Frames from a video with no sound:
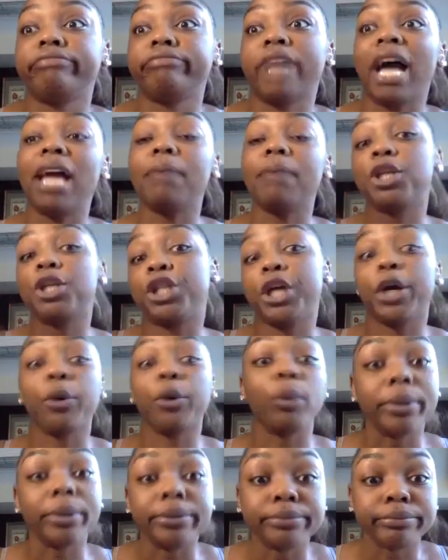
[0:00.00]
I am a
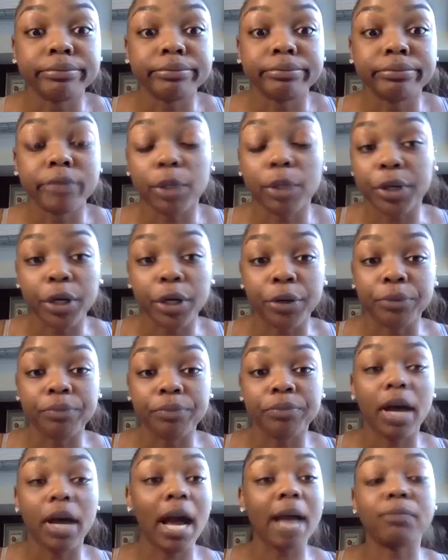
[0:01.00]
chairwoman. There we go.
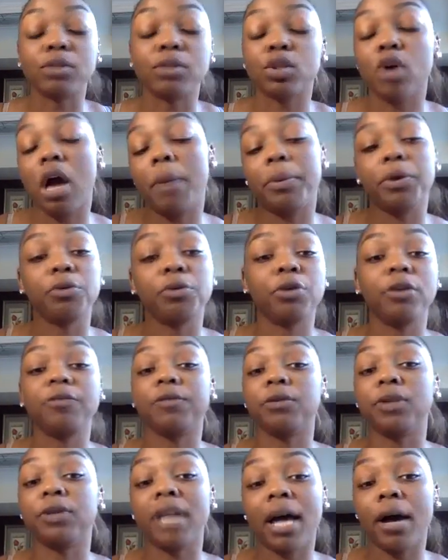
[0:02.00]
I'm so happy and
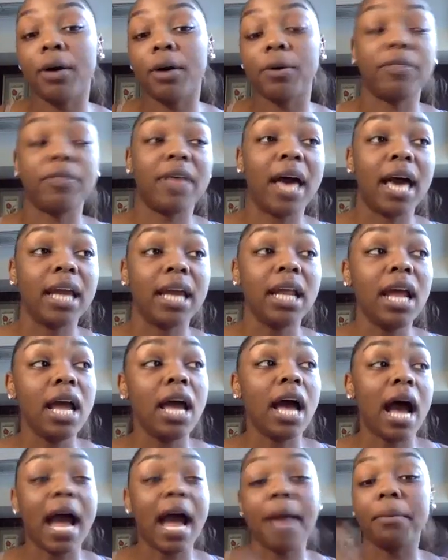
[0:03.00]
grateful now that
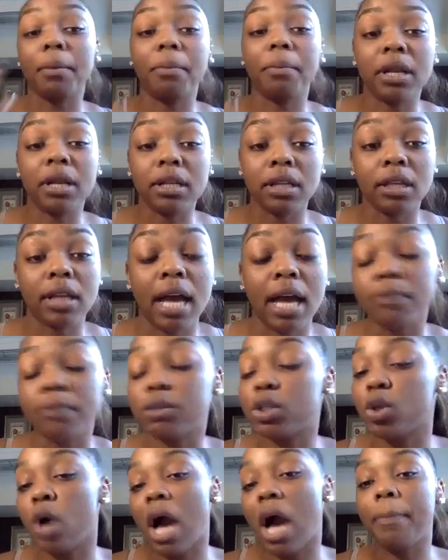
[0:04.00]
I am abundant. I am
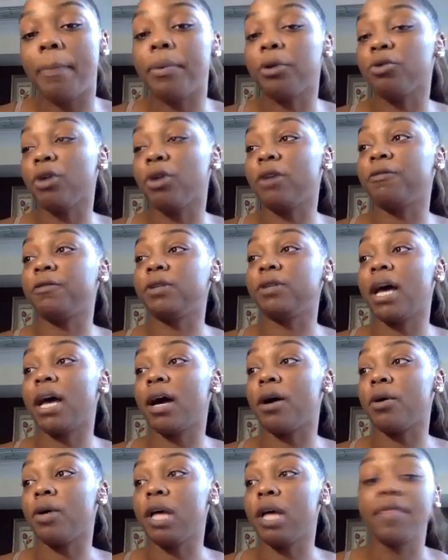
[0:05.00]
so happy and grateful
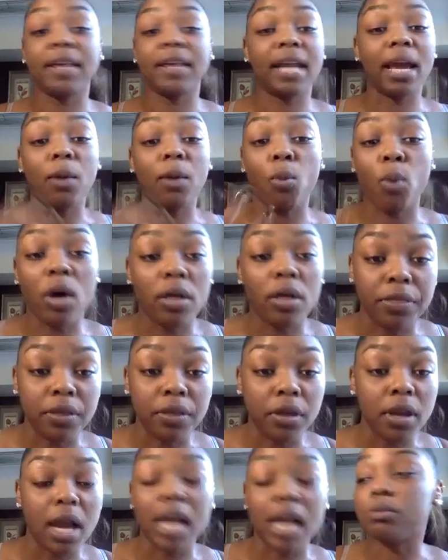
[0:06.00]
now that I am
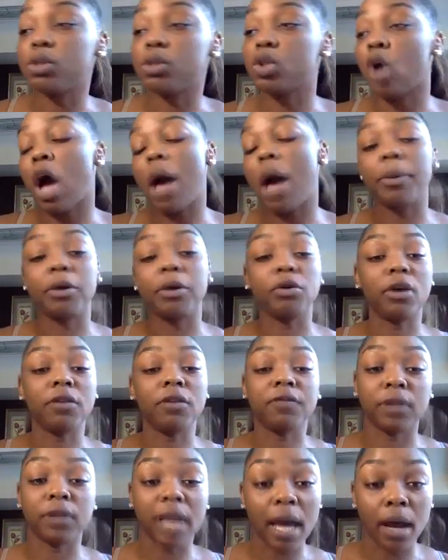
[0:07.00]
wealthy. I am so happy and
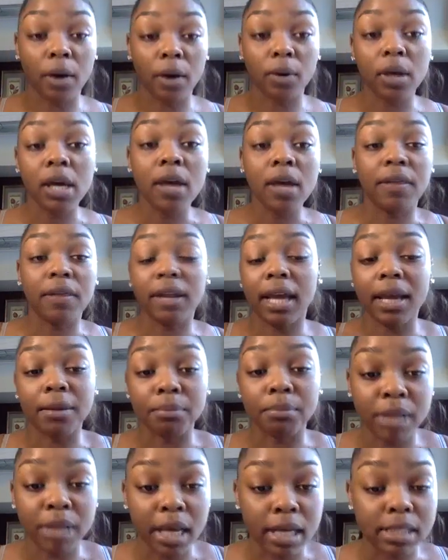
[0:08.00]
grateful now that I am
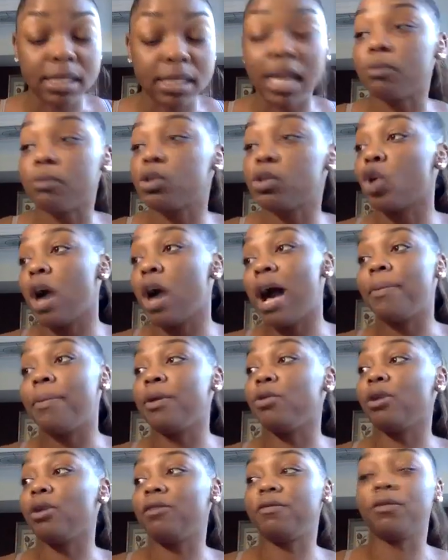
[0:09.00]
blessed. I am so happy
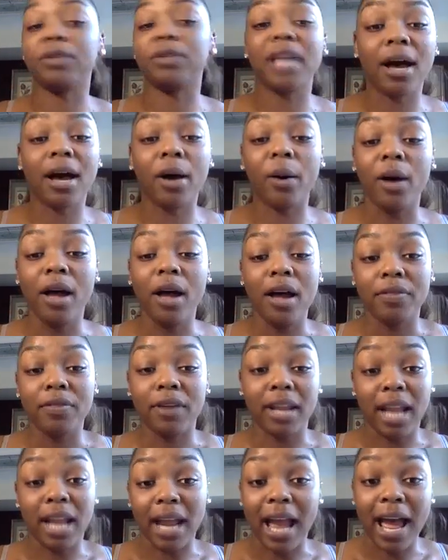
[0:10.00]
and grateful now
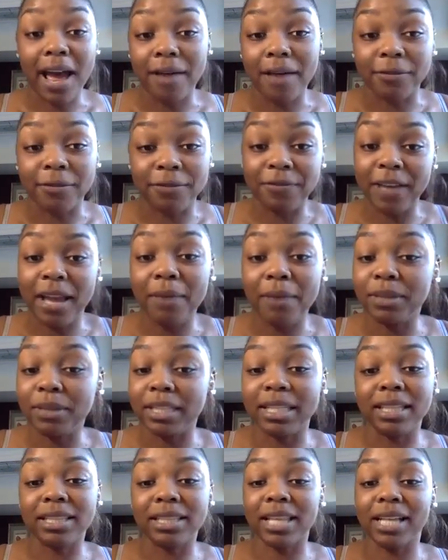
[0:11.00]
that I have a
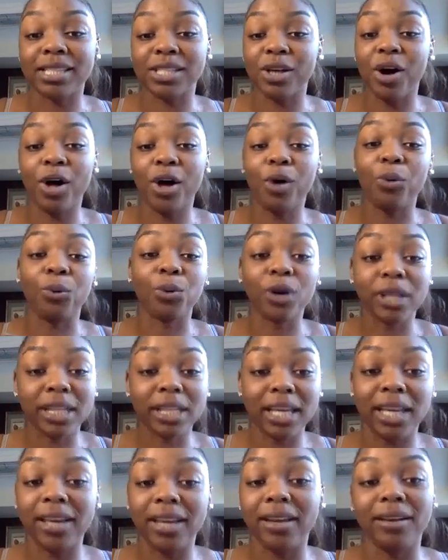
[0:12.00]
family that's all
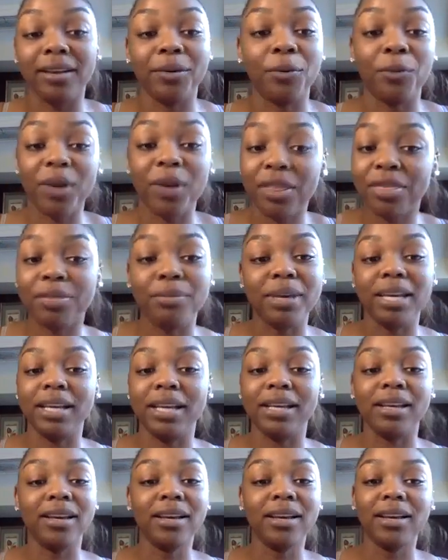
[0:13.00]
working with
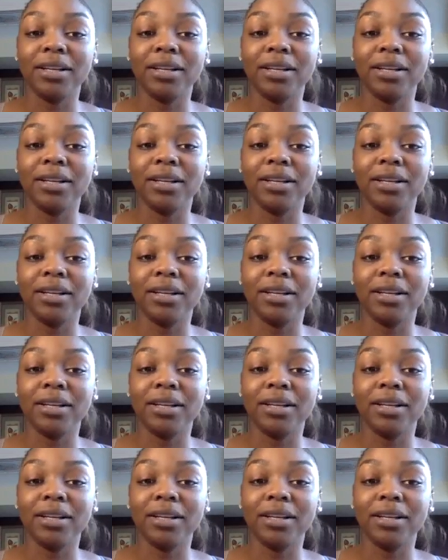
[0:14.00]
me